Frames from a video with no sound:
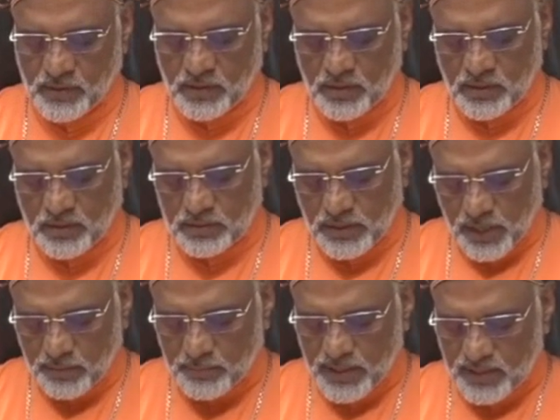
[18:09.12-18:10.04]
Their
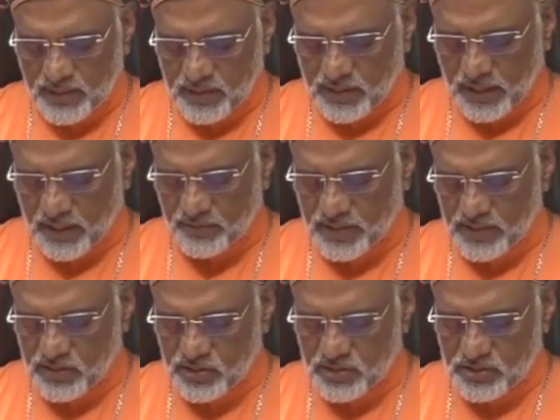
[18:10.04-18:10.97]
meaning and
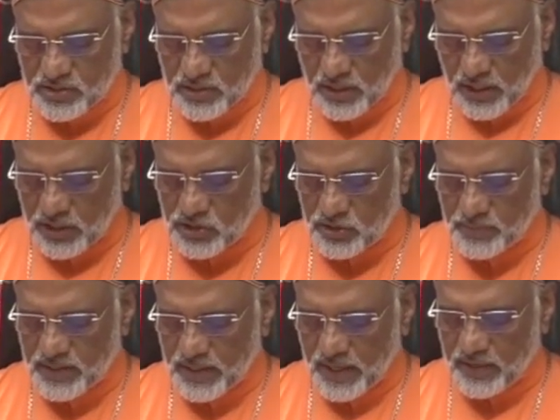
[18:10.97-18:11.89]
relevance are to be
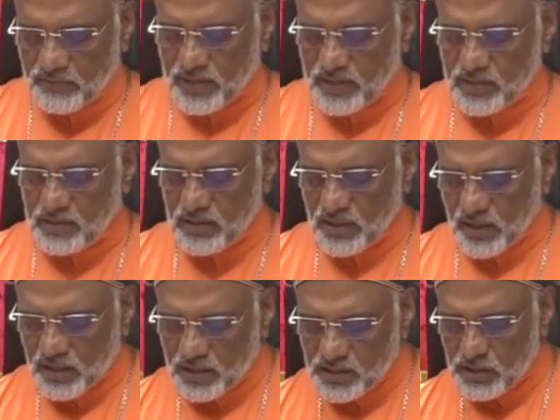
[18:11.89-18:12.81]
ever
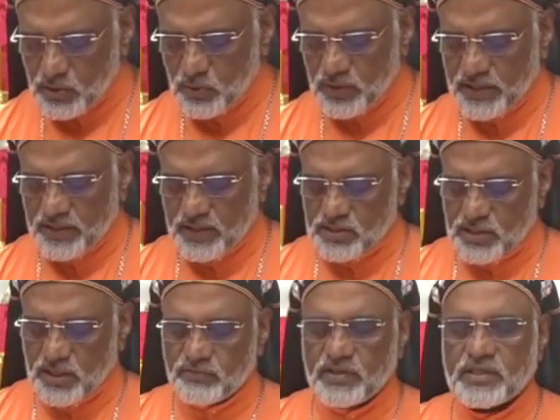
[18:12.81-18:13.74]
newly
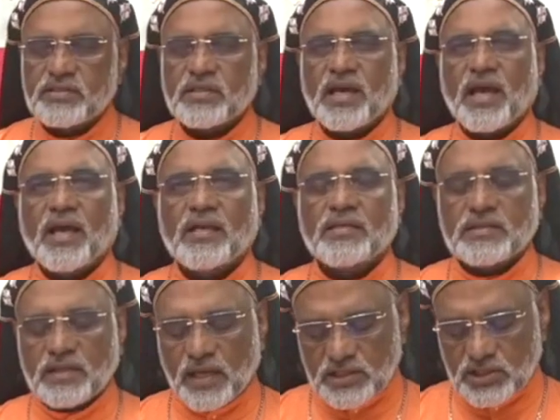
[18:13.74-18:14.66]
discovered and
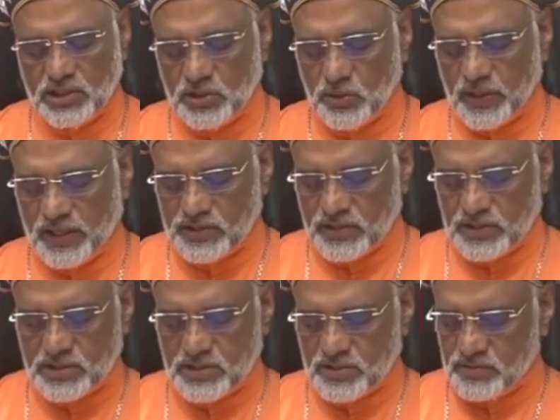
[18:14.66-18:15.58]
articulated.
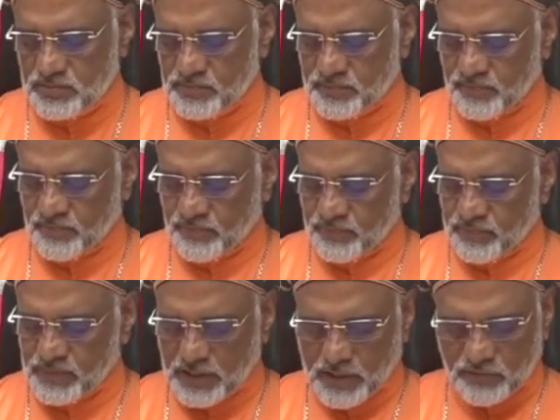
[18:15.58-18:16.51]

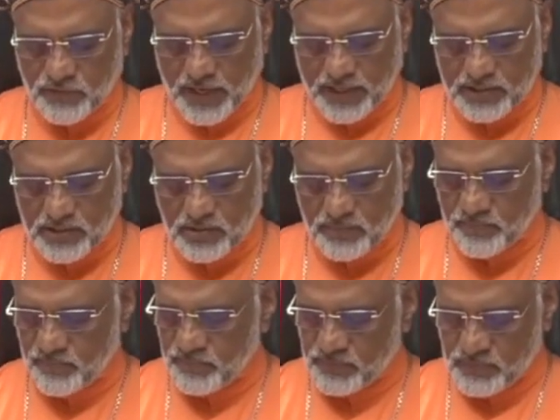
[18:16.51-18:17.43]
In fact,
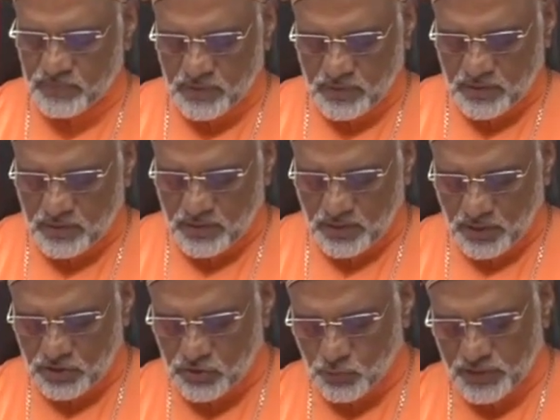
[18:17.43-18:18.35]

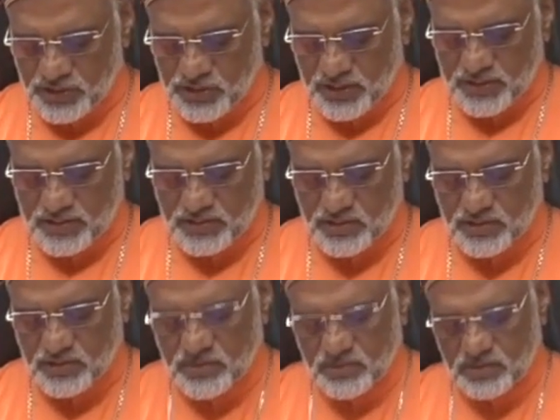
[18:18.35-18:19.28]
his
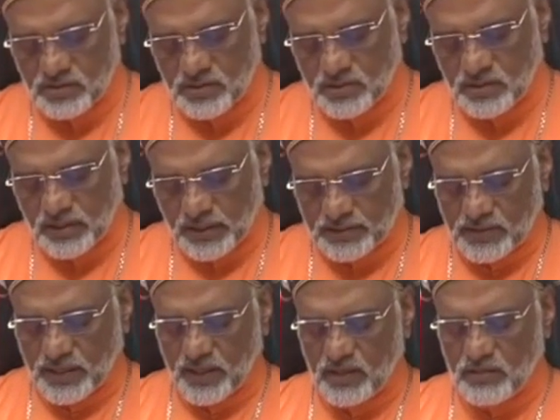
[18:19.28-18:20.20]
visions
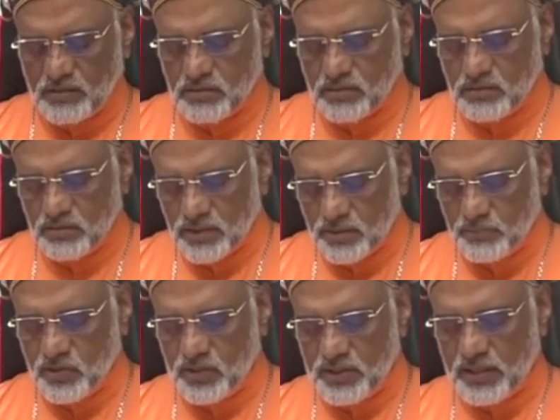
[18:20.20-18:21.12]
contain,
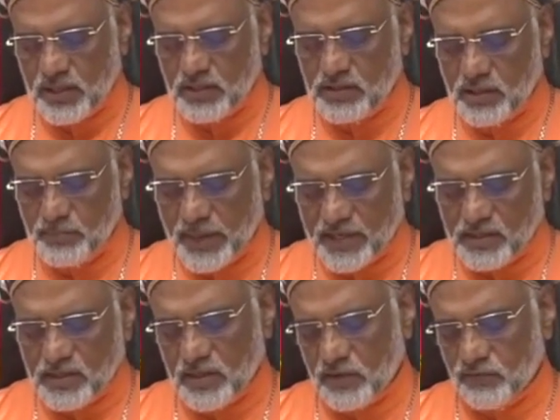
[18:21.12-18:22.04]
communicate, and make
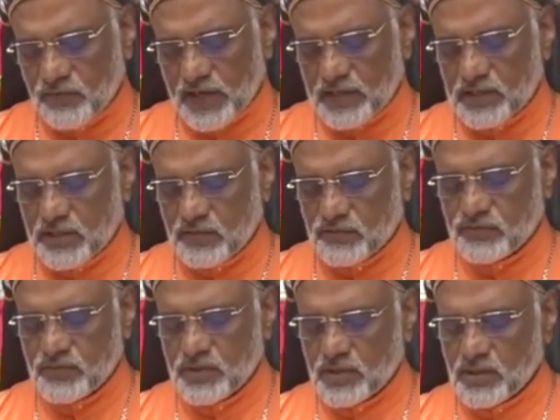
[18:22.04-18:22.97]
effective
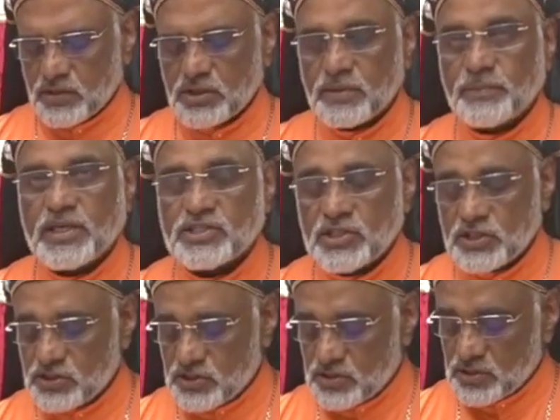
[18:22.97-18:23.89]
the
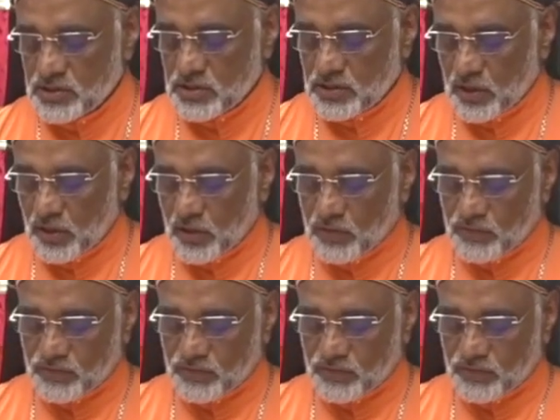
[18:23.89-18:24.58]
message of